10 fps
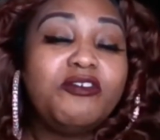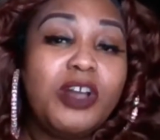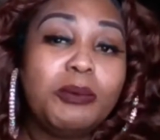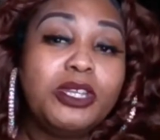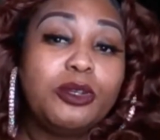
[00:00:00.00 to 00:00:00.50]

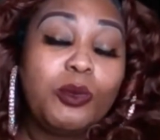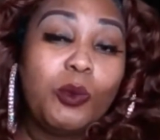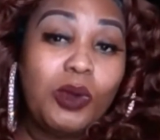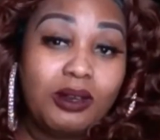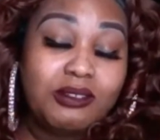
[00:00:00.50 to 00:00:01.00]
feminine
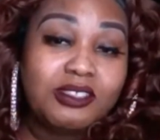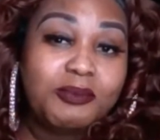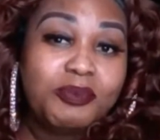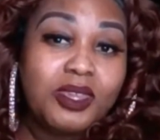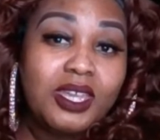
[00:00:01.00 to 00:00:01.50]
wealth.
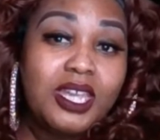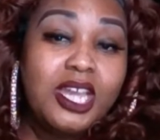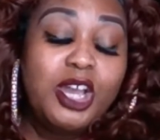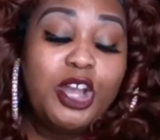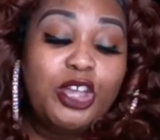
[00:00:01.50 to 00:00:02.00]

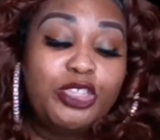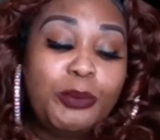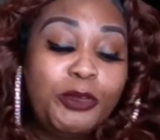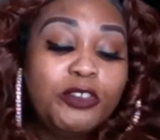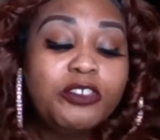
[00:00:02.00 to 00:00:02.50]
The
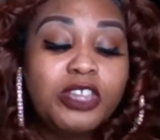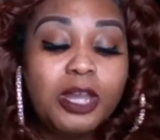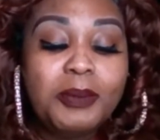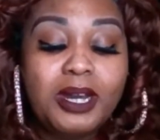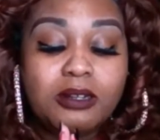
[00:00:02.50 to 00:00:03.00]
beautiful thing
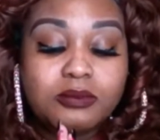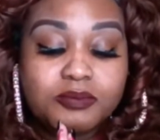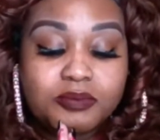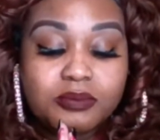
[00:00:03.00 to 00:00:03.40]
about